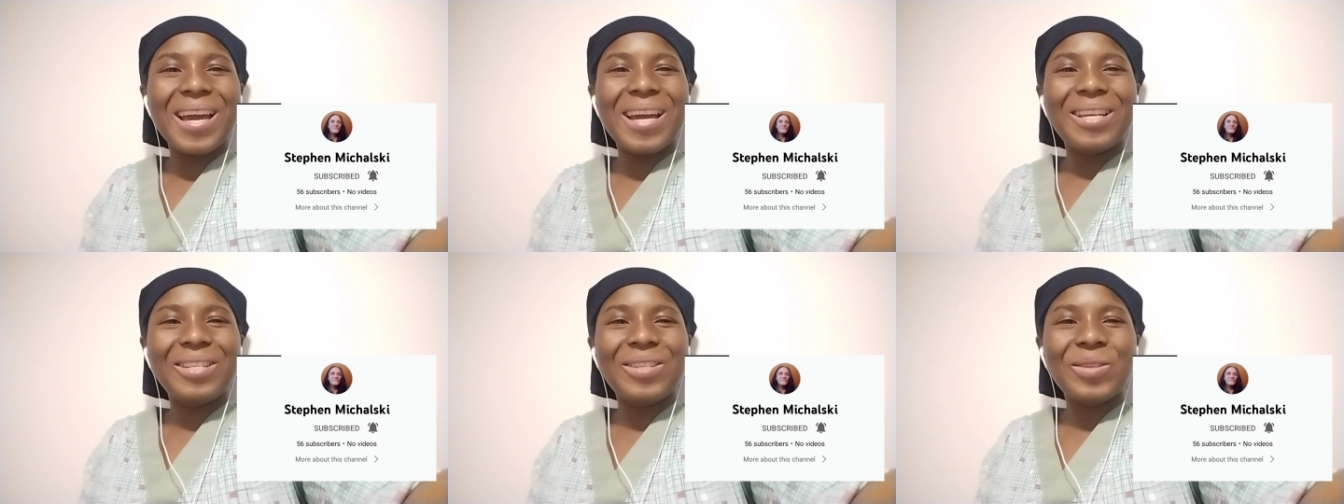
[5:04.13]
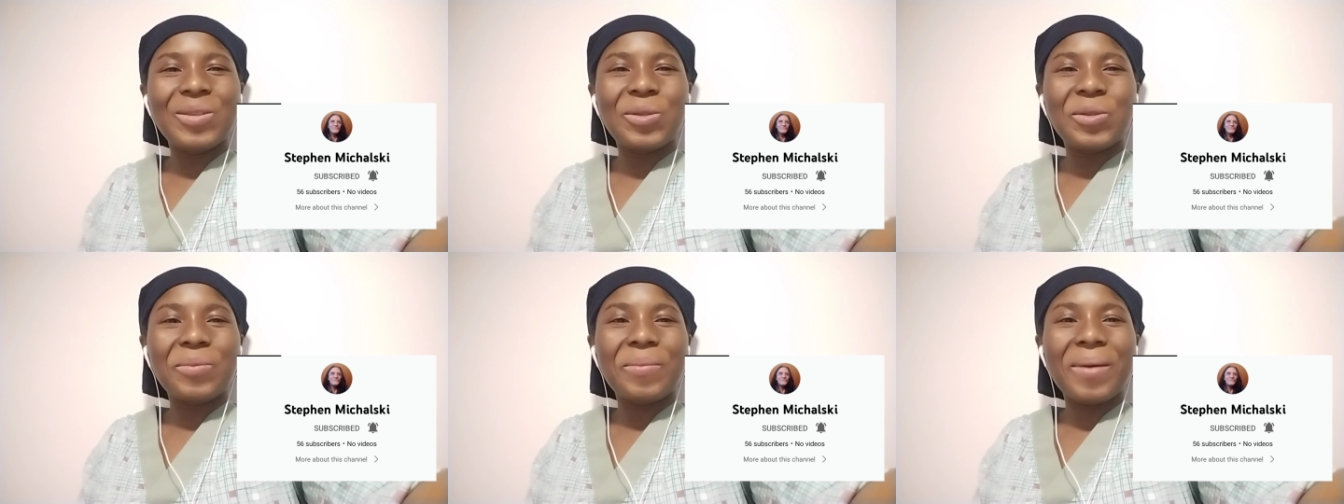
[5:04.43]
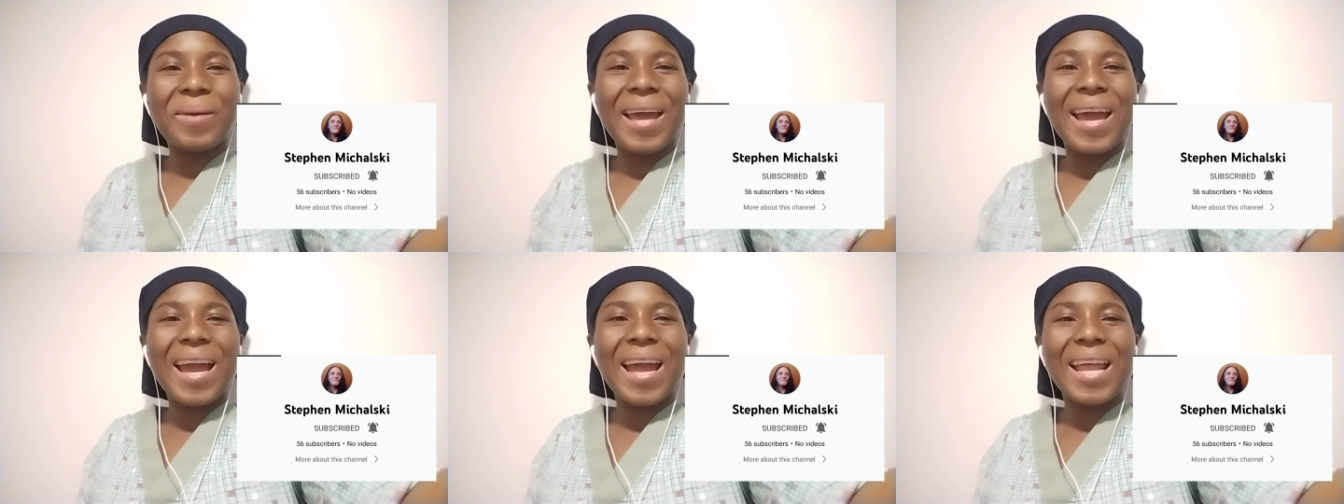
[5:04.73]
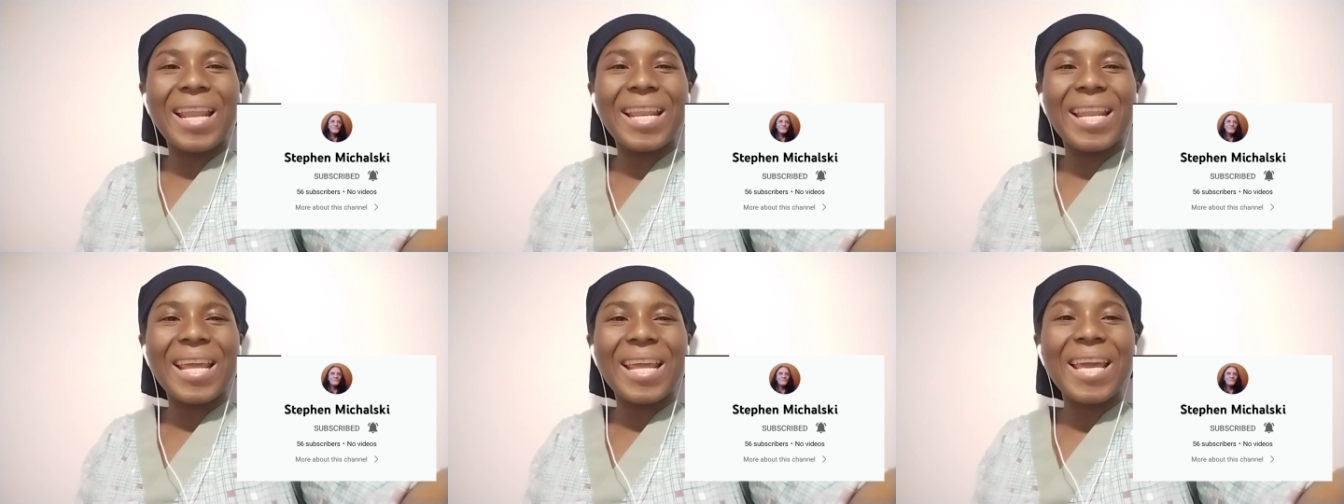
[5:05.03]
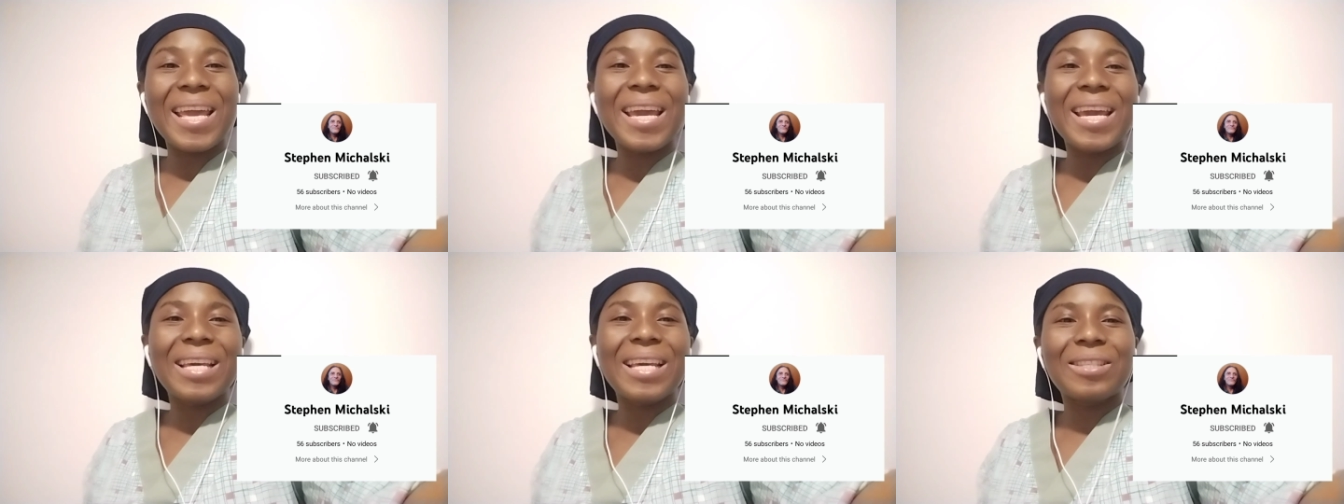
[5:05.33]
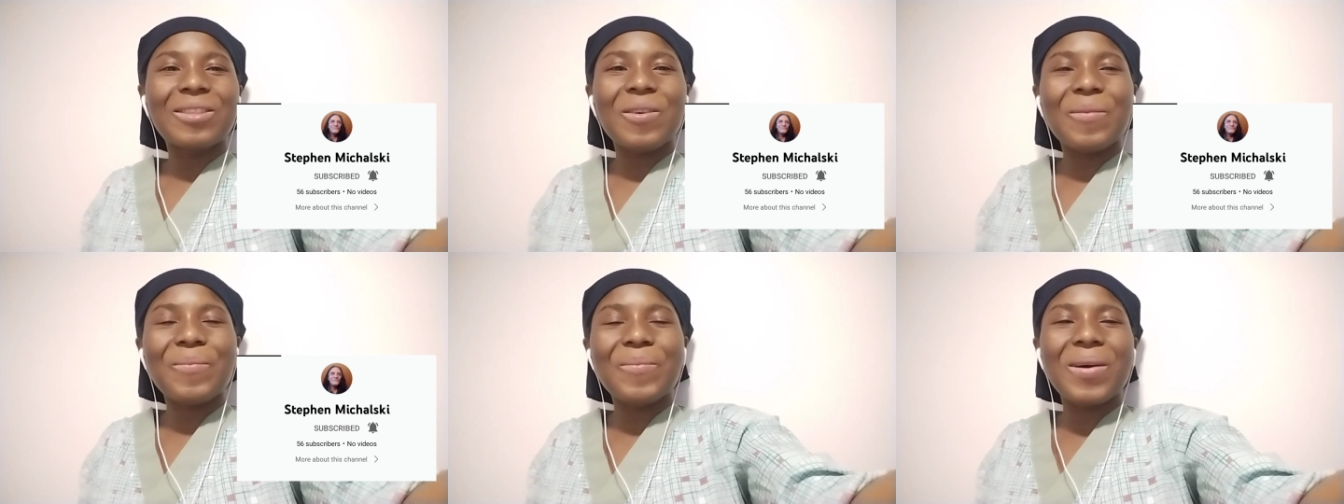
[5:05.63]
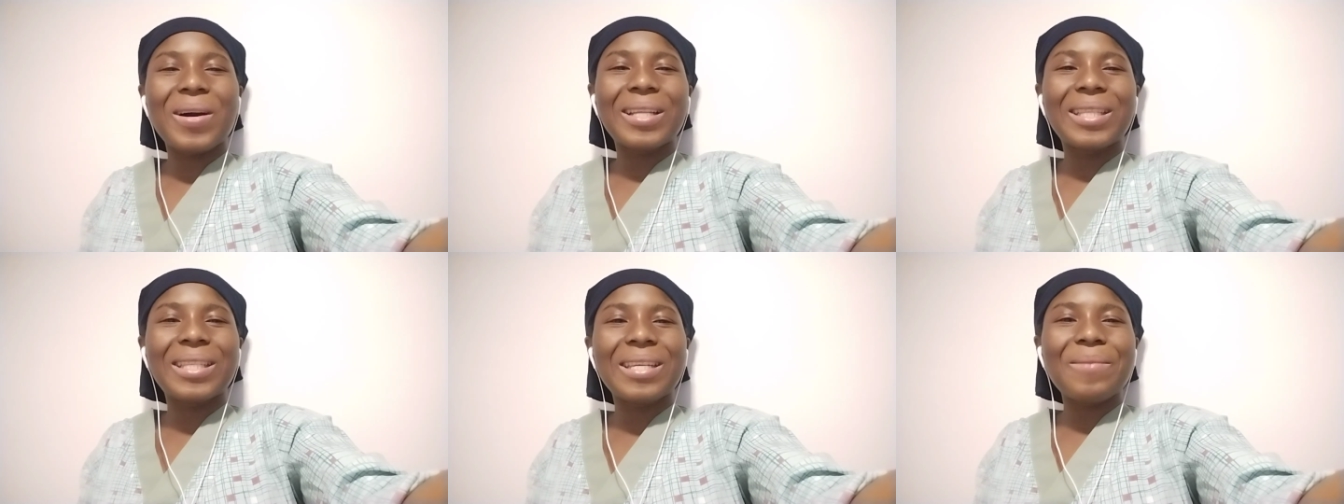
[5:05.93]
a YouTuber and he is
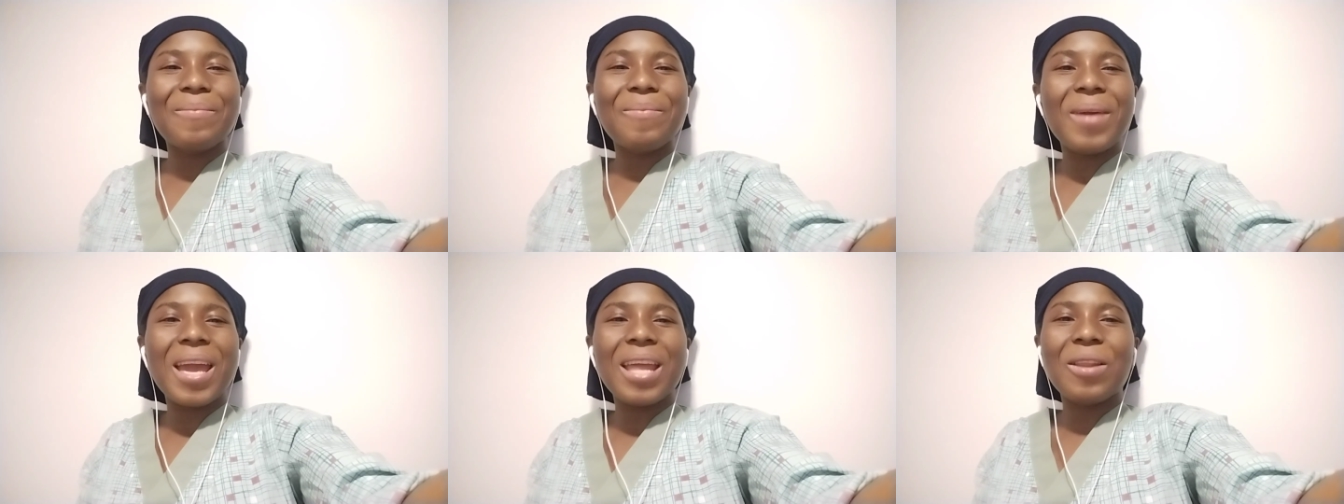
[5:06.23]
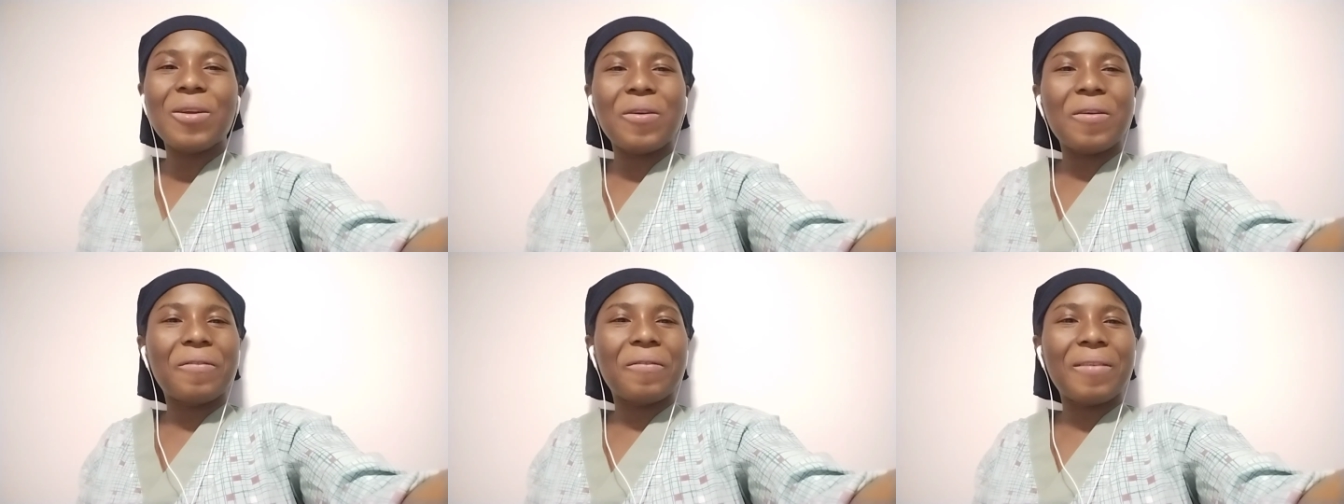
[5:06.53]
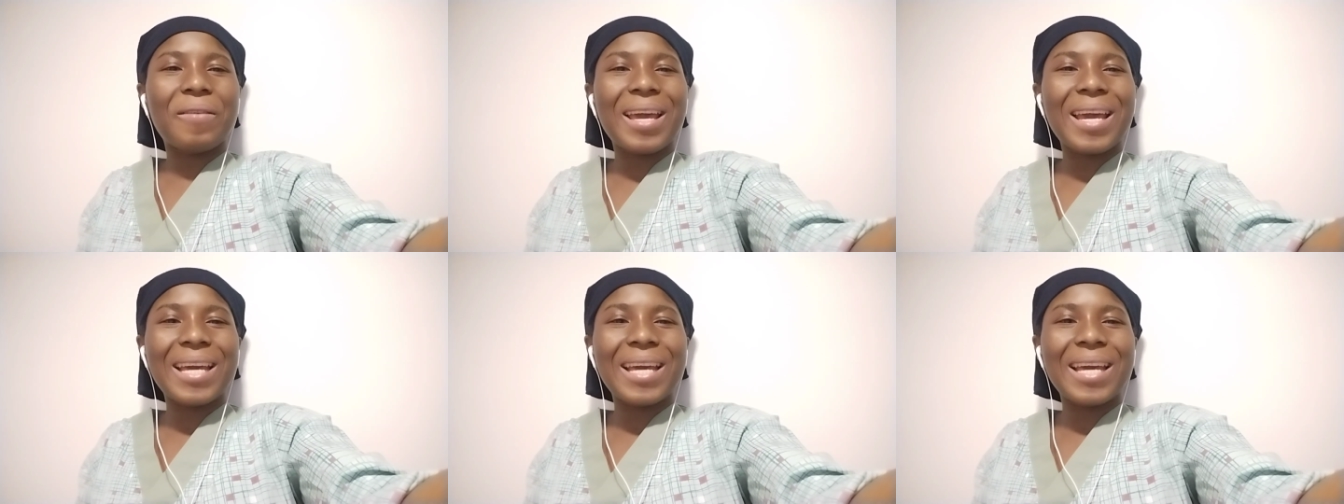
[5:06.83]
supporting men of